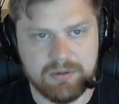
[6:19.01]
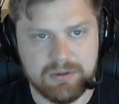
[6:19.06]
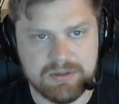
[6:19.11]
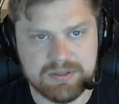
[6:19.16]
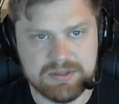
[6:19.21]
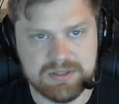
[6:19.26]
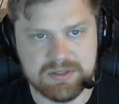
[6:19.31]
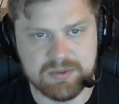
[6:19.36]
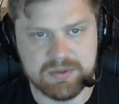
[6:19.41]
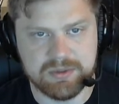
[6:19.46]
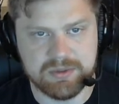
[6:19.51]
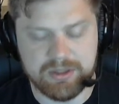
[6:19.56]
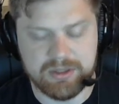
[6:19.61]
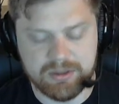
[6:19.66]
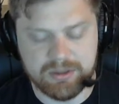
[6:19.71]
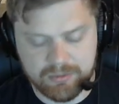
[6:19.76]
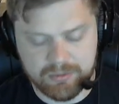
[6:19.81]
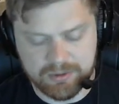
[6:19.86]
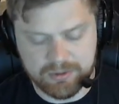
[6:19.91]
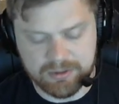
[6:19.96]
Since we're
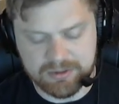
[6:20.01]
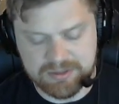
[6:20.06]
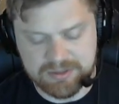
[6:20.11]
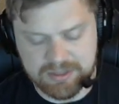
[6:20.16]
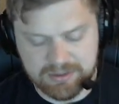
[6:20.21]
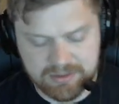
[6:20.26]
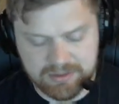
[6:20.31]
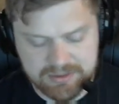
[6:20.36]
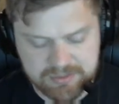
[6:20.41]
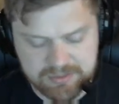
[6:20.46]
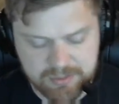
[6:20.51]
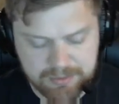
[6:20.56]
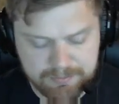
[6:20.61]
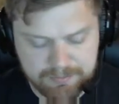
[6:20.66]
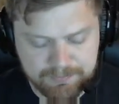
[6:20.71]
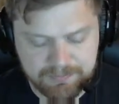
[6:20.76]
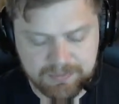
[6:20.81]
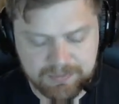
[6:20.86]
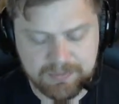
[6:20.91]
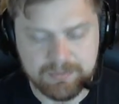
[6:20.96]
here, we're going to take this one.
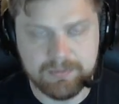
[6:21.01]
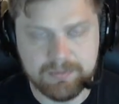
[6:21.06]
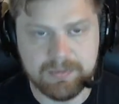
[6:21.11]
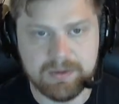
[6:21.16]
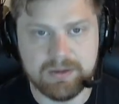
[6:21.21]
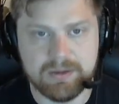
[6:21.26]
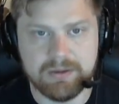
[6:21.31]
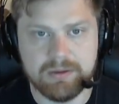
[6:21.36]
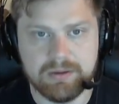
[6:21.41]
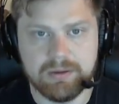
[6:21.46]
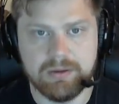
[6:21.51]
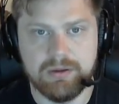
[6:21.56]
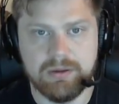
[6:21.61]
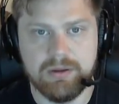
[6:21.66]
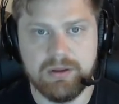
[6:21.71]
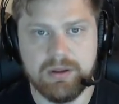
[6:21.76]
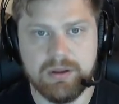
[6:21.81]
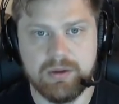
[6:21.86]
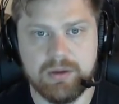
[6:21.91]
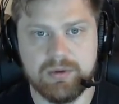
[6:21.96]

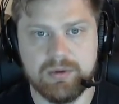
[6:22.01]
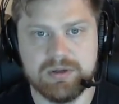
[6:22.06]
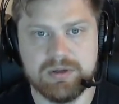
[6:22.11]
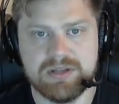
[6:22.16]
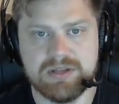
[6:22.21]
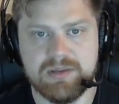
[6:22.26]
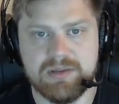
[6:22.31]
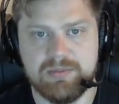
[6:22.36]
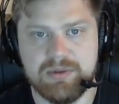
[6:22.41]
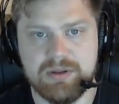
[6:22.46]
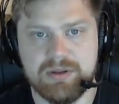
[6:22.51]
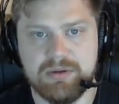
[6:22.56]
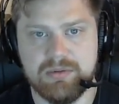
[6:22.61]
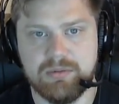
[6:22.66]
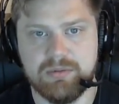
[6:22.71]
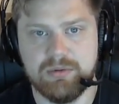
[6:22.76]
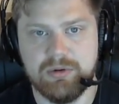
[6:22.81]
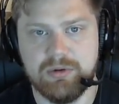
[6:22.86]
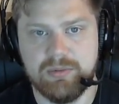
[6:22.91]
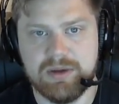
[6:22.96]
We're going to type in
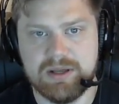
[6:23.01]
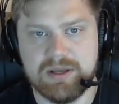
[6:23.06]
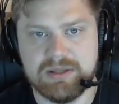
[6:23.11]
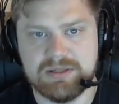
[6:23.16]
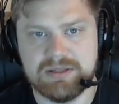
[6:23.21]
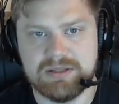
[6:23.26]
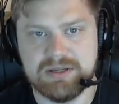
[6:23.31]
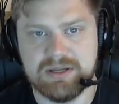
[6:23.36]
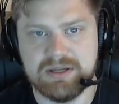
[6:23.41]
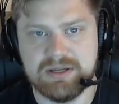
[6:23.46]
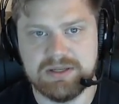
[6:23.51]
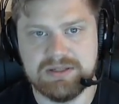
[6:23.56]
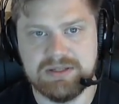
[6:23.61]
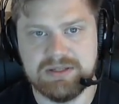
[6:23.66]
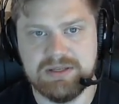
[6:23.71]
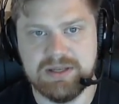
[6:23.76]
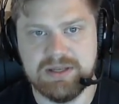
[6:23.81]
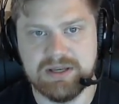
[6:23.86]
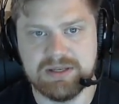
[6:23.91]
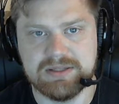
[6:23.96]

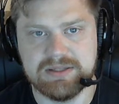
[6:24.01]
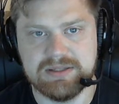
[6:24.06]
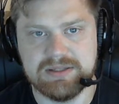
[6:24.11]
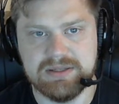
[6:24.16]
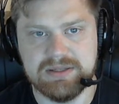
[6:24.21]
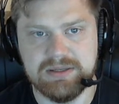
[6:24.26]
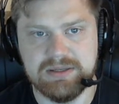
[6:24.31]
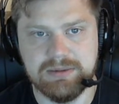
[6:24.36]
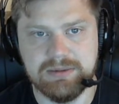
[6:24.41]
robots.txt.